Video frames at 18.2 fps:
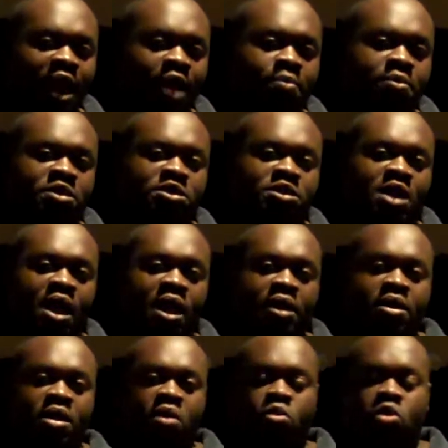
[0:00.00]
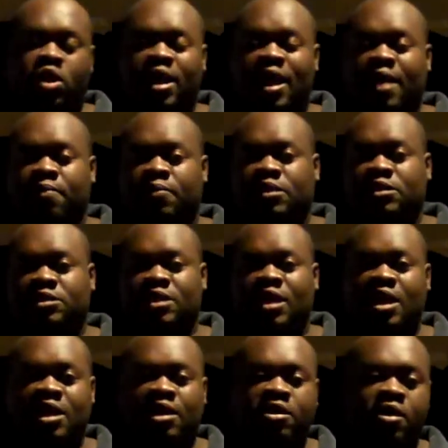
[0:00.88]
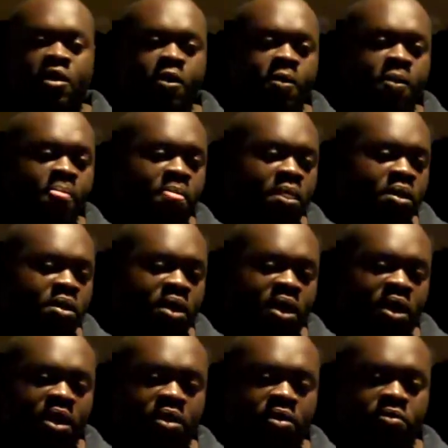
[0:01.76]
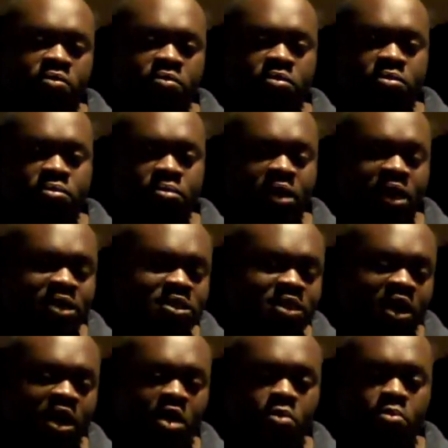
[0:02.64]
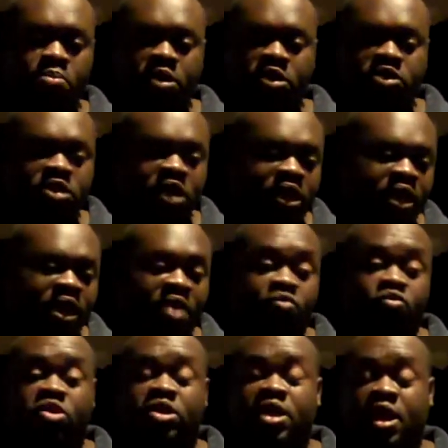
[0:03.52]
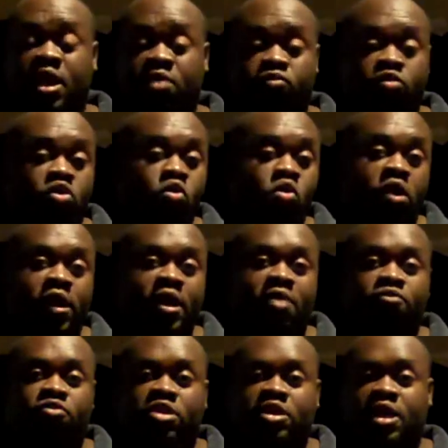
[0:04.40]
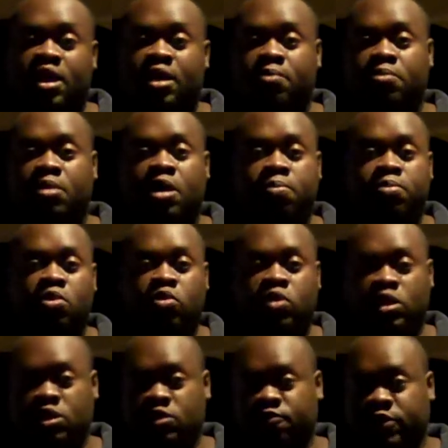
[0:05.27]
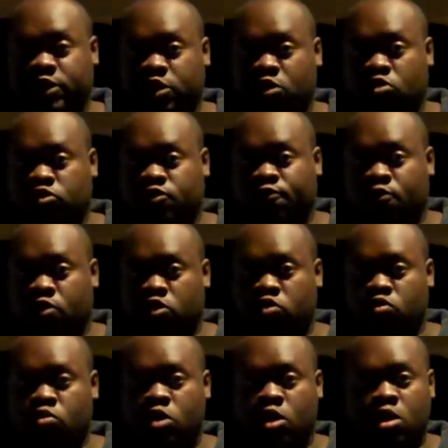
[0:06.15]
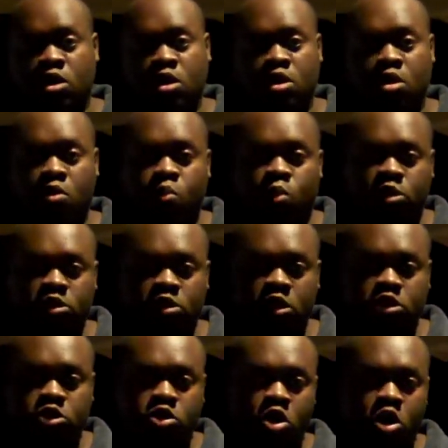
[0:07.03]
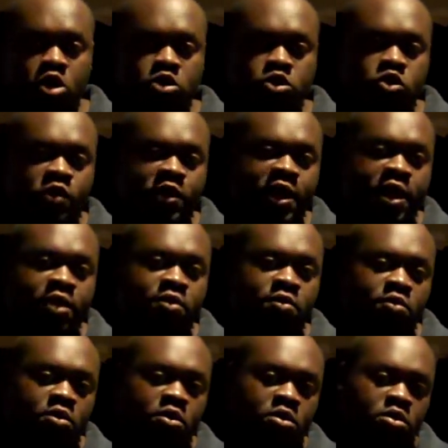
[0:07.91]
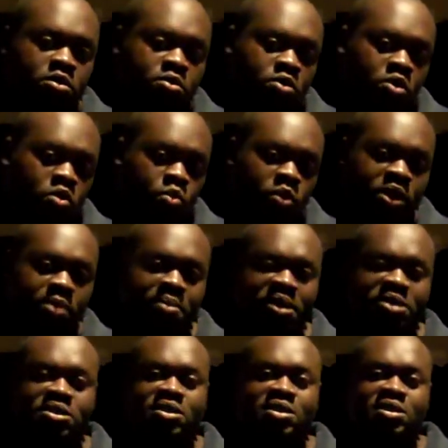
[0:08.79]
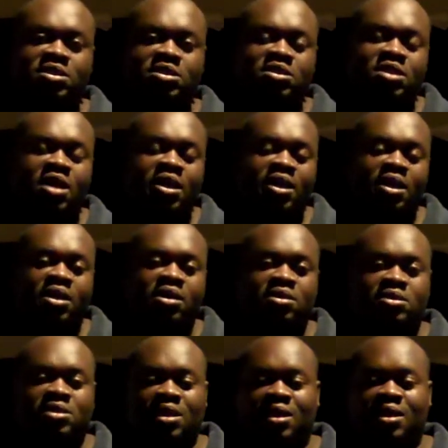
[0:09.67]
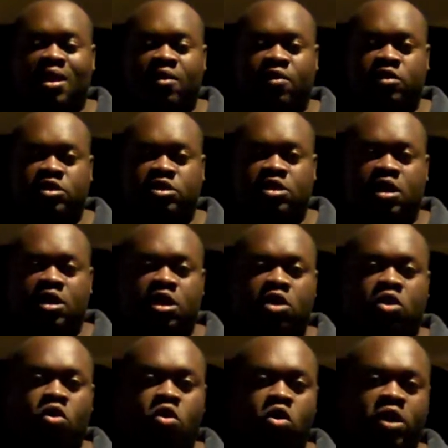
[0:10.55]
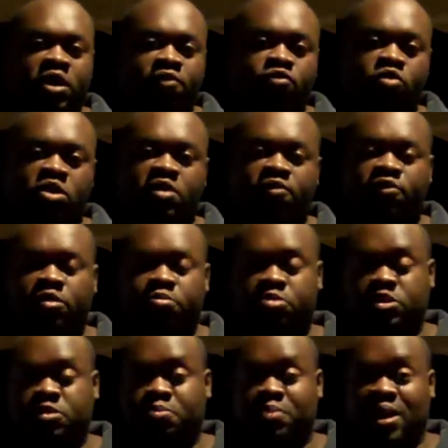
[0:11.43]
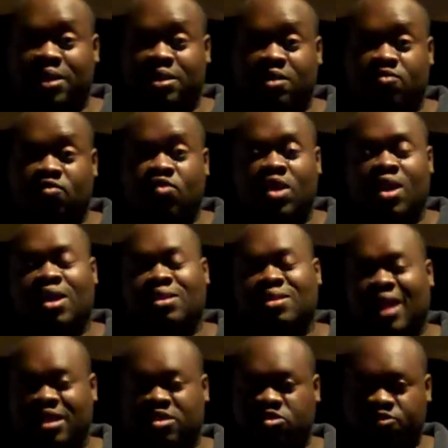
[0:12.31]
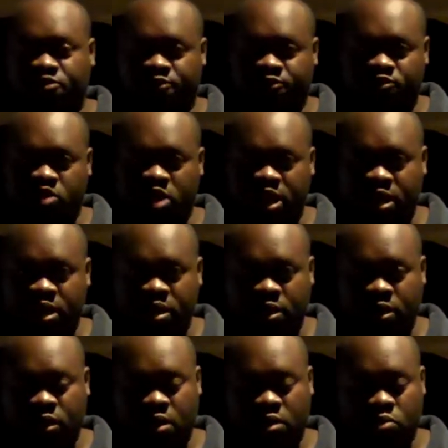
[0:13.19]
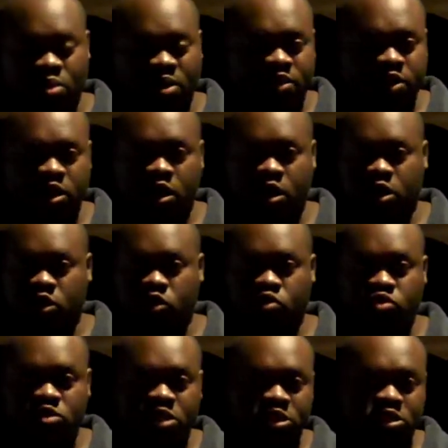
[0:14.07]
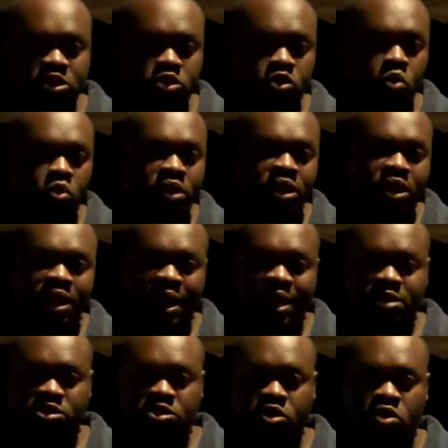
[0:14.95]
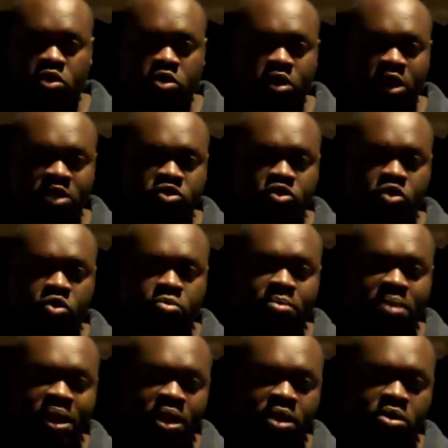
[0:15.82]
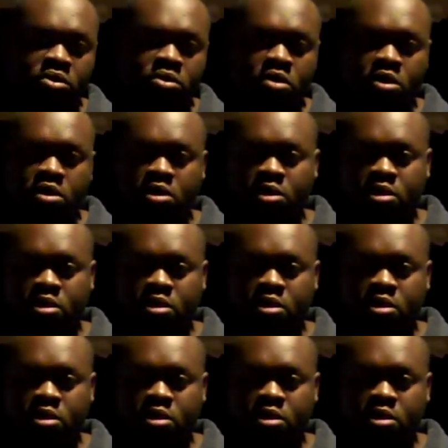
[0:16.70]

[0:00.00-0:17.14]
admin side, network admin side. And like I said, I'll be studying every day and recording every day and uploading these videos for you once they start, so that, you know, we can basically study together, study along, give you a different perspective that's free. Whether you're going to use this solely as your main,